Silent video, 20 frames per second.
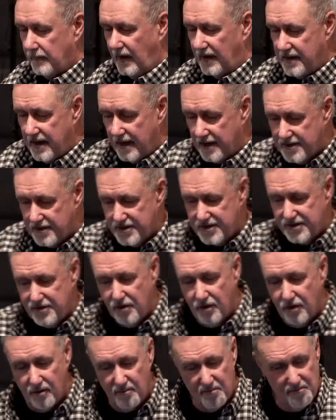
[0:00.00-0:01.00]
does
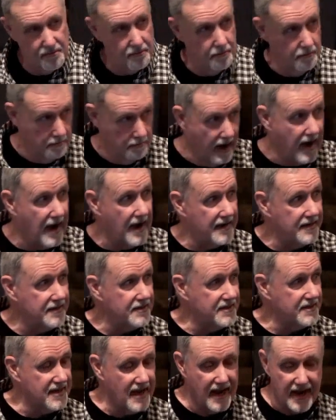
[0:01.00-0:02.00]
your
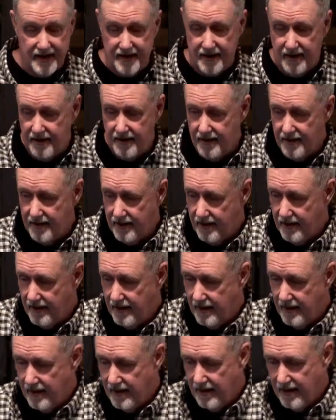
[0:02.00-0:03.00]
mindset,
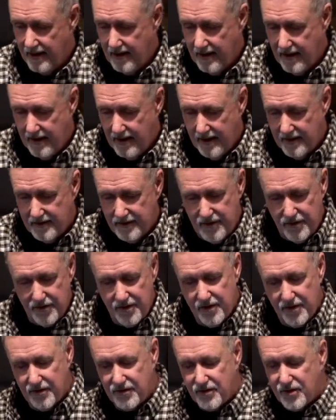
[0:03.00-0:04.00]
do
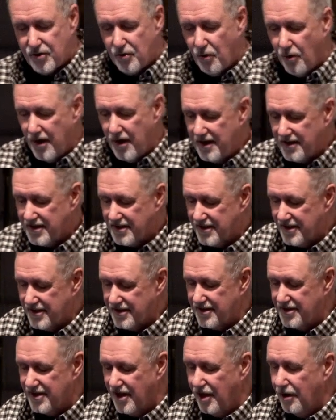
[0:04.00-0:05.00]
your
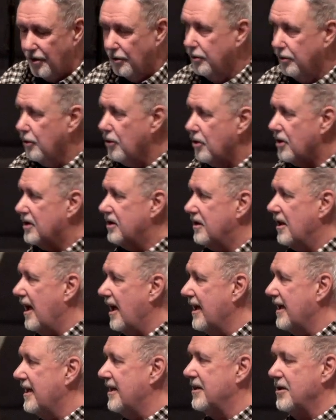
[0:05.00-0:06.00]
choices look
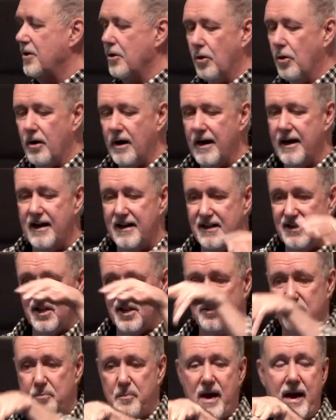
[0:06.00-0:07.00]
like you're
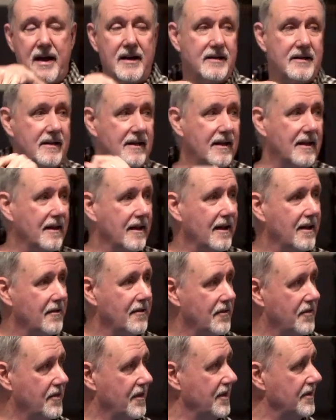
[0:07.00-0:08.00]
expecting
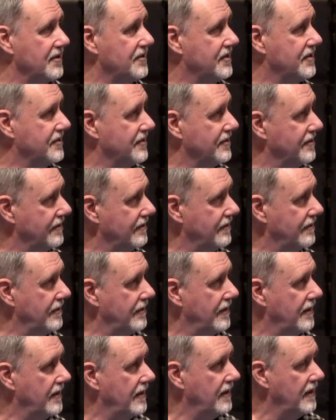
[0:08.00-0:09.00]
this?
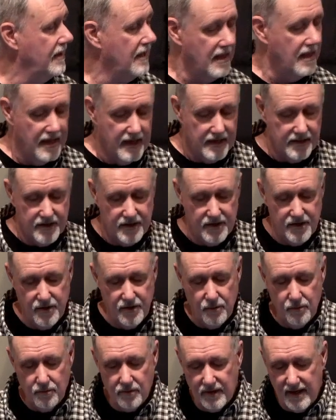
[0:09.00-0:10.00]
Do
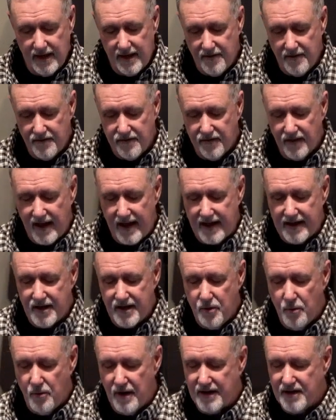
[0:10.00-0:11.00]
you live like
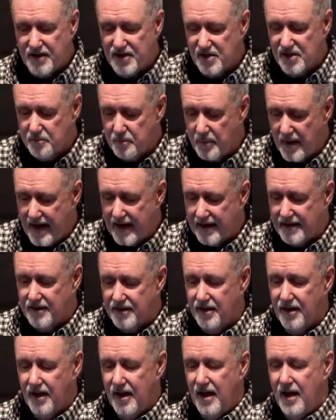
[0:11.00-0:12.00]
you
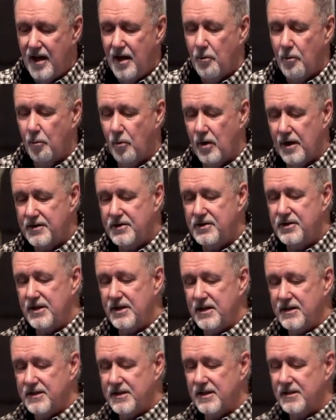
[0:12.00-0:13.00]
expect what
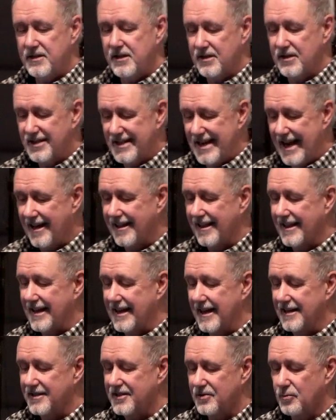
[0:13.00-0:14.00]
Jesus is
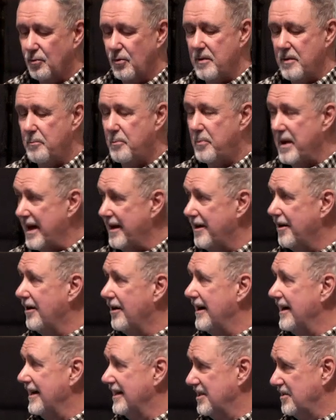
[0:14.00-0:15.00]
telling us we
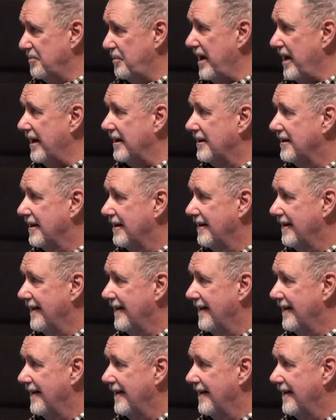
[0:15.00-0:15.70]
better expect?